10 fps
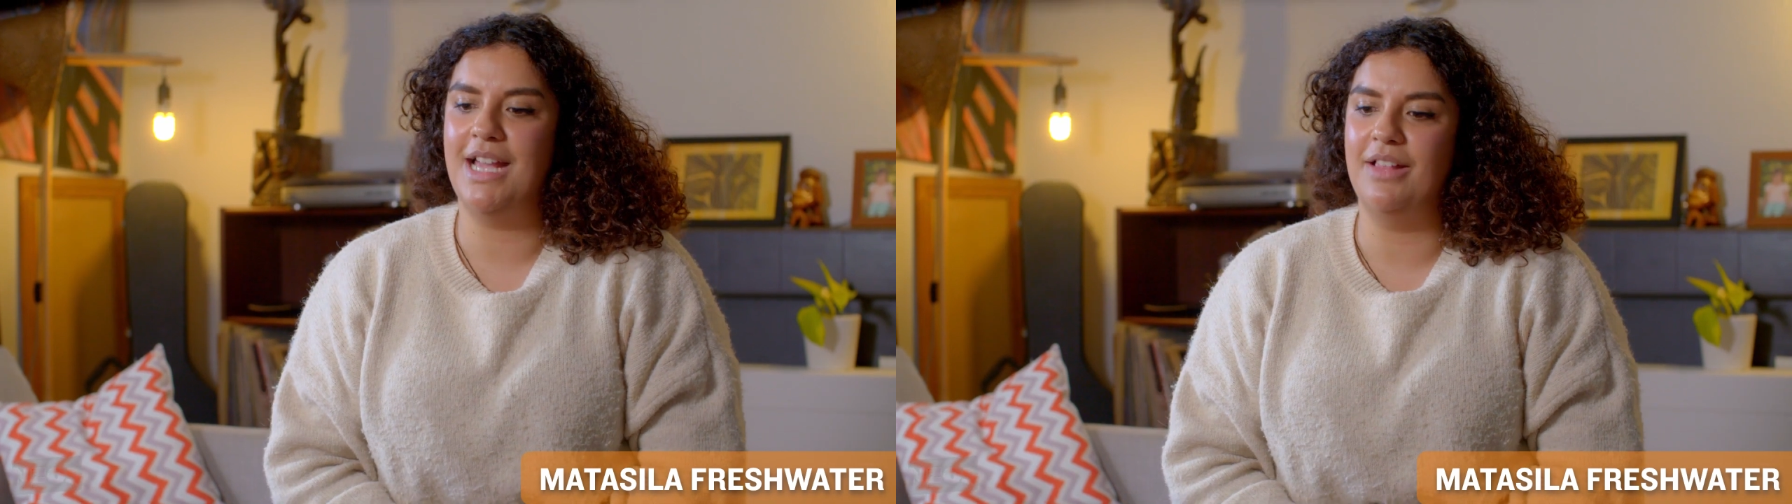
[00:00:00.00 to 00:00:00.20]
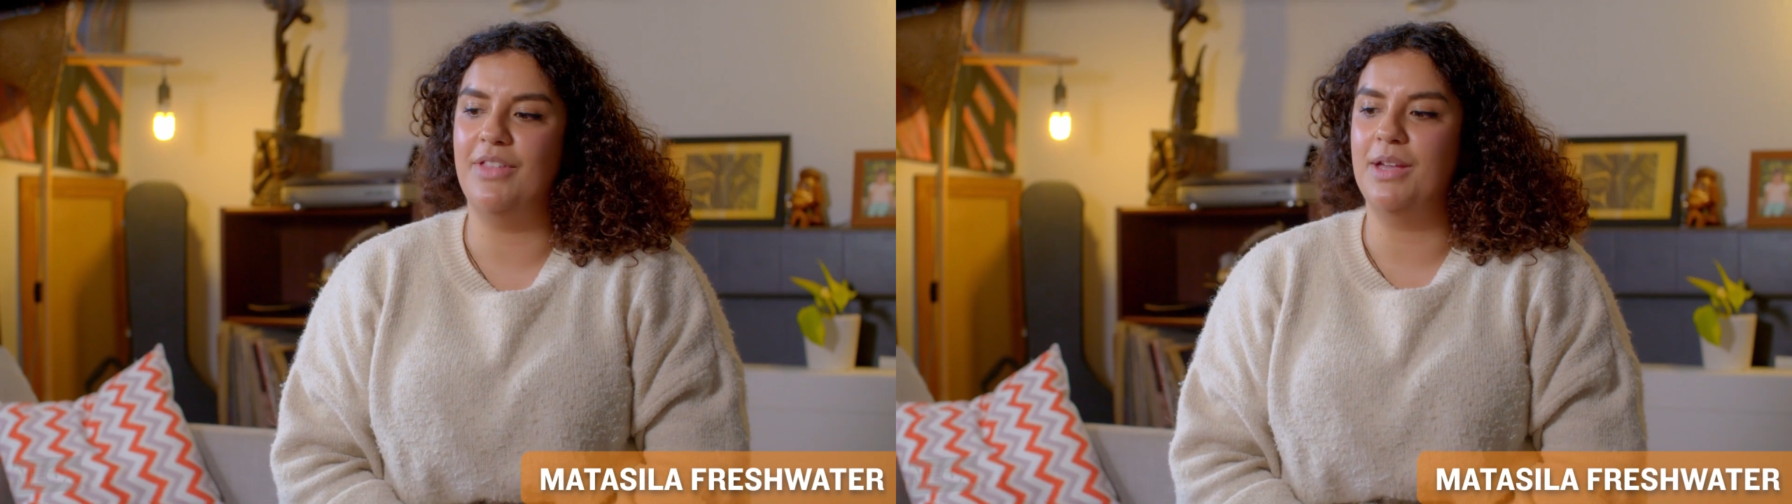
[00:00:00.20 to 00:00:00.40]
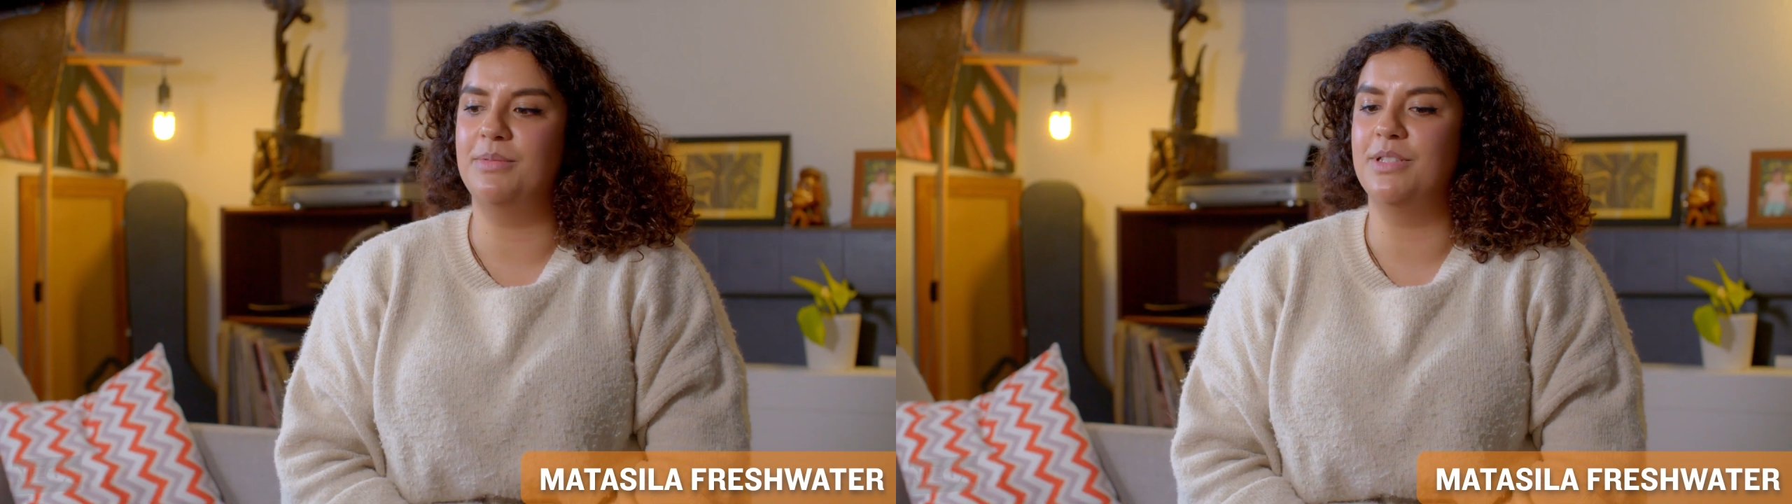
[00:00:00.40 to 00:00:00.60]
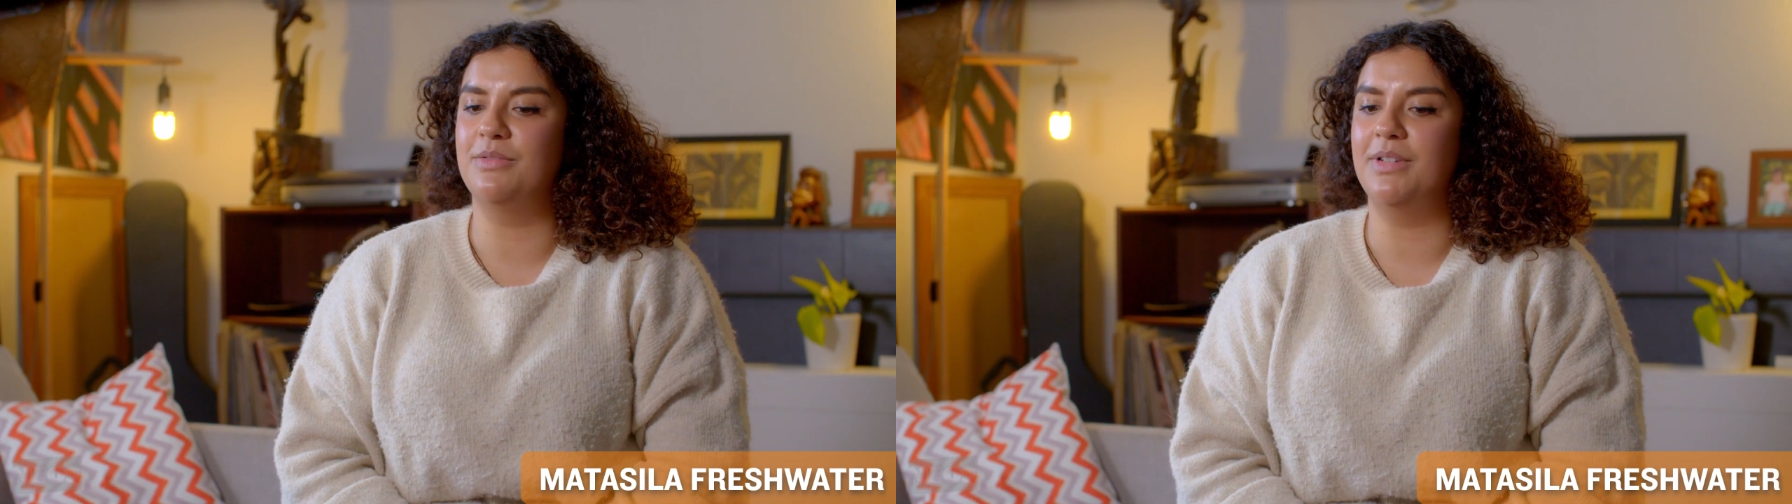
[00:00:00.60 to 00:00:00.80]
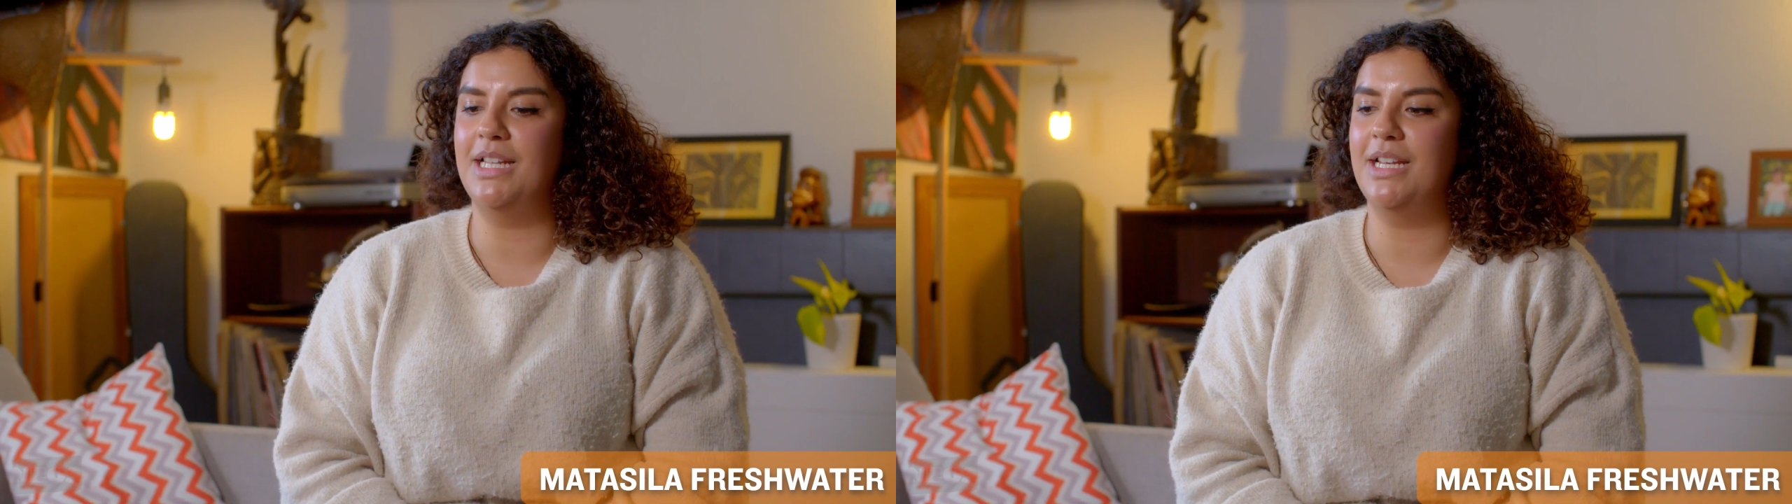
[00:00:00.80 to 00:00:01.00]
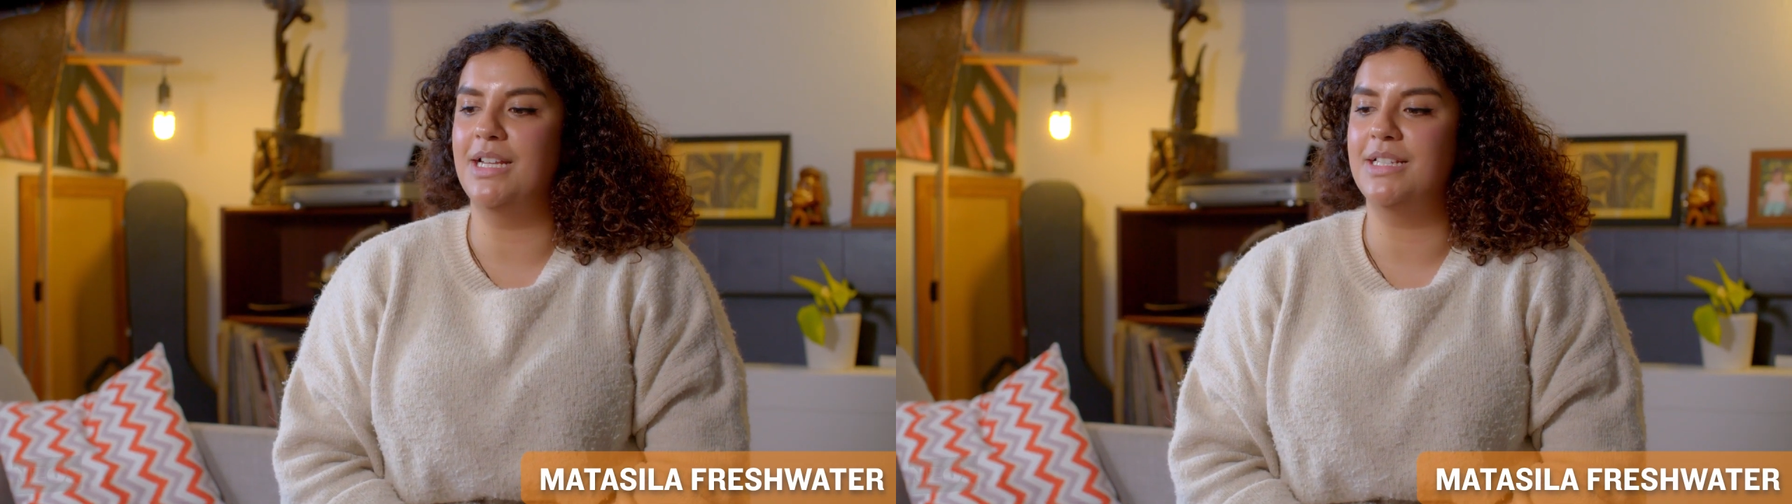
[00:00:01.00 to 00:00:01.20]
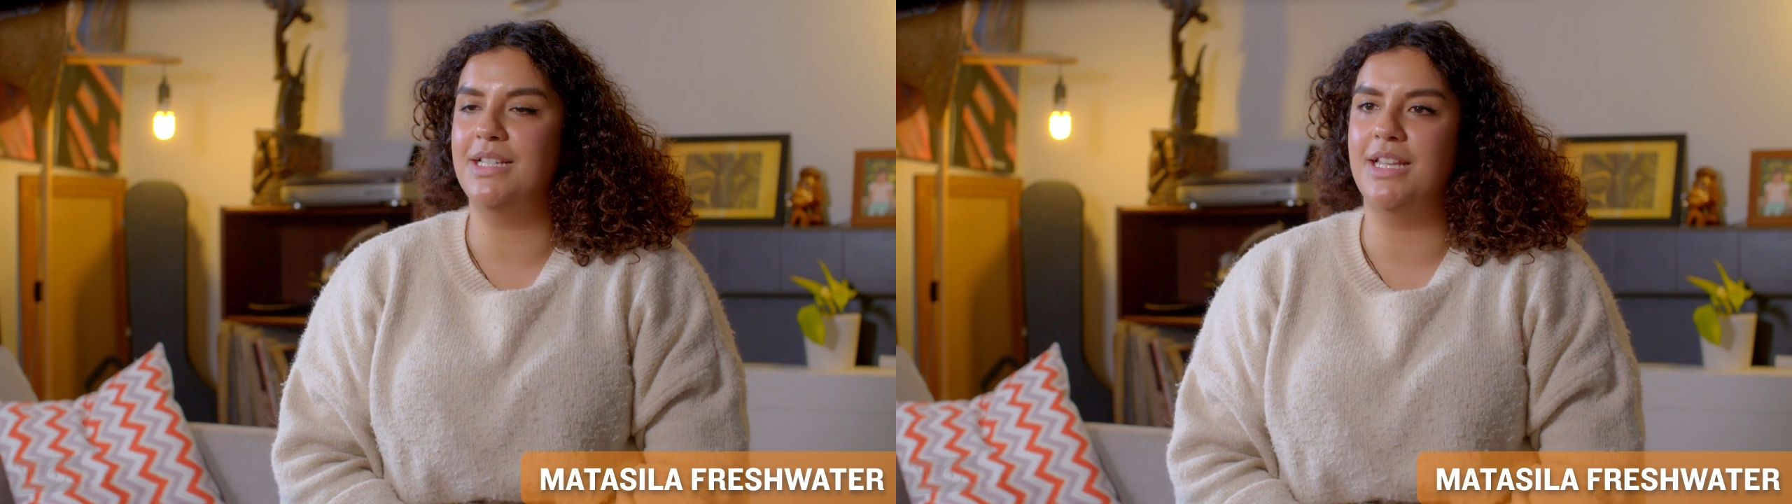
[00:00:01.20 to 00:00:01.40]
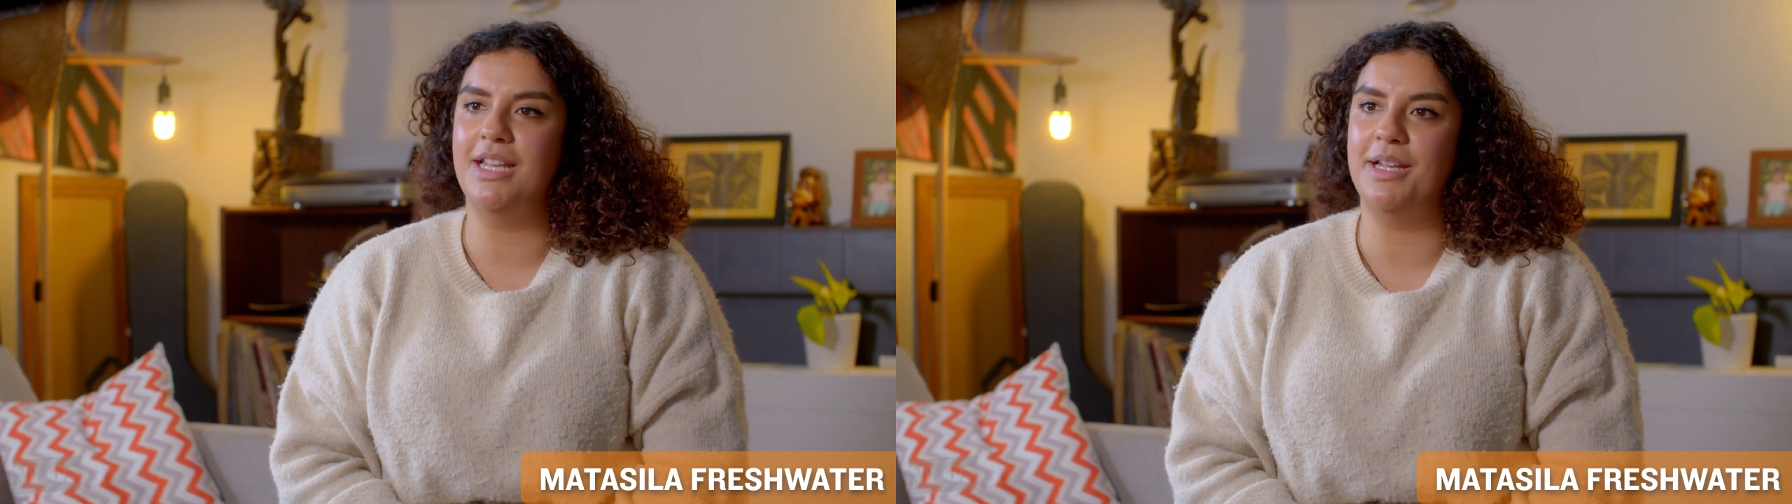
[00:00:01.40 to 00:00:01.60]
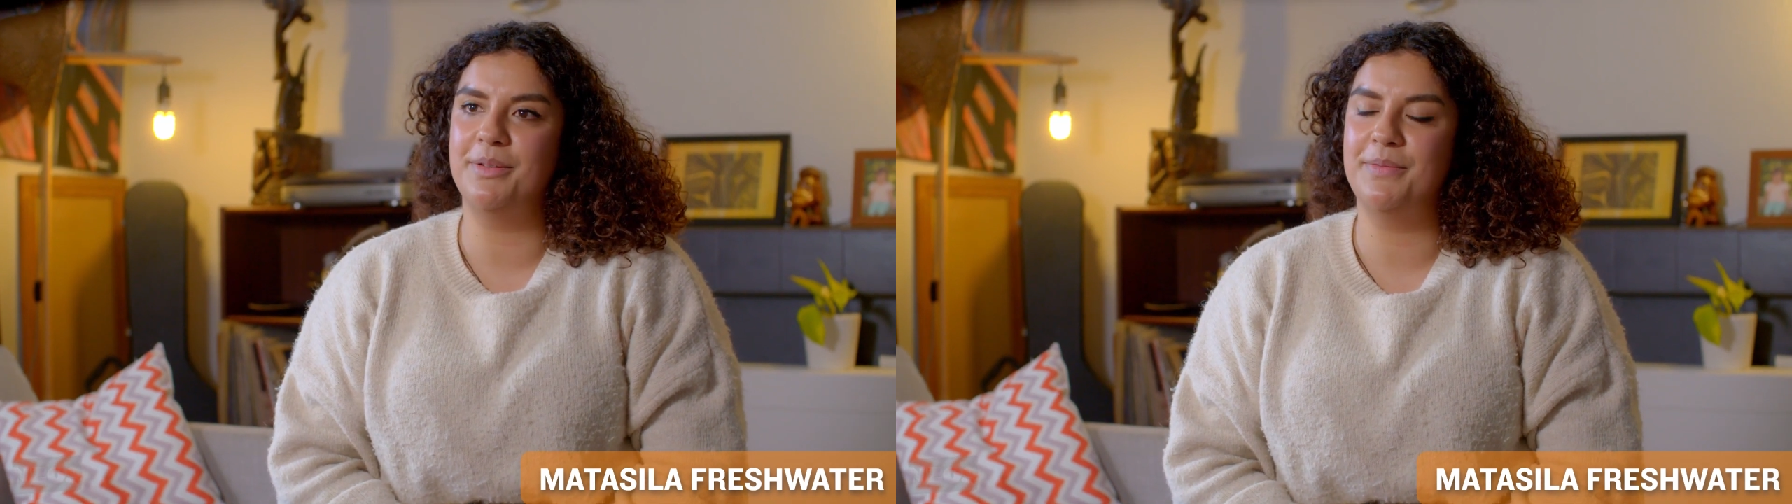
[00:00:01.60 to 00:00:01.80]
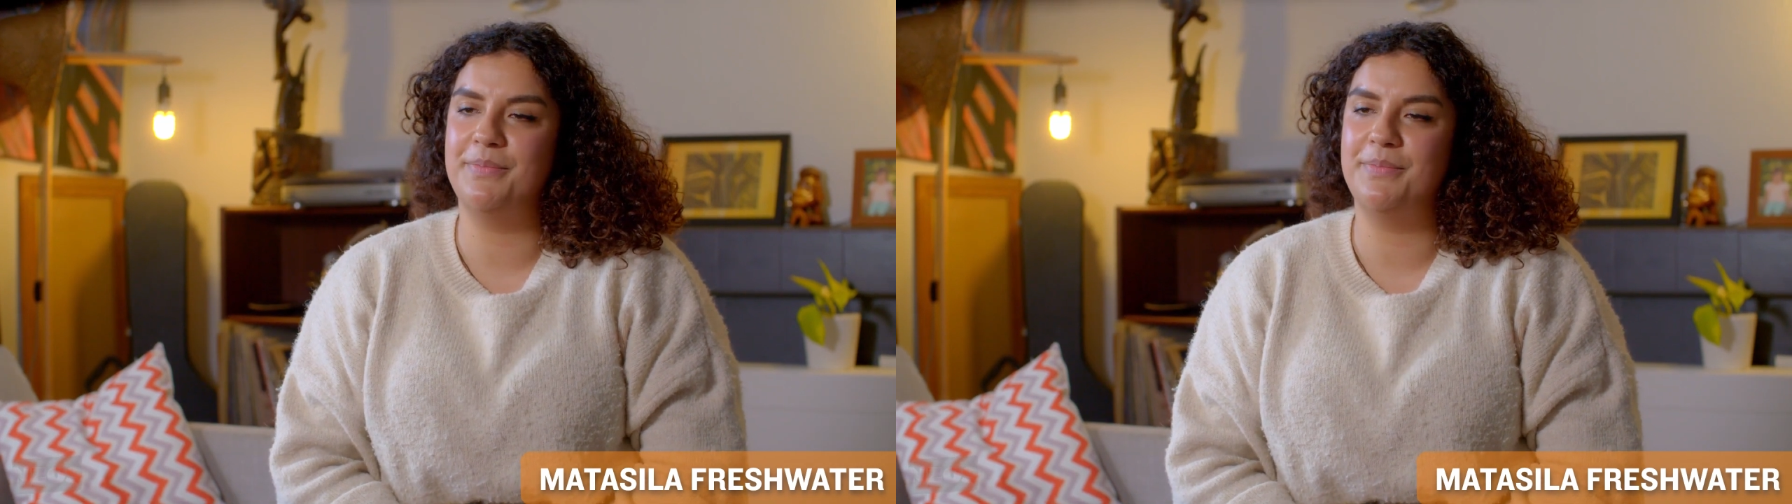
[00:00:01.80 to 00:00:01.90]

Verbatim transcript: and that was really nice to hear.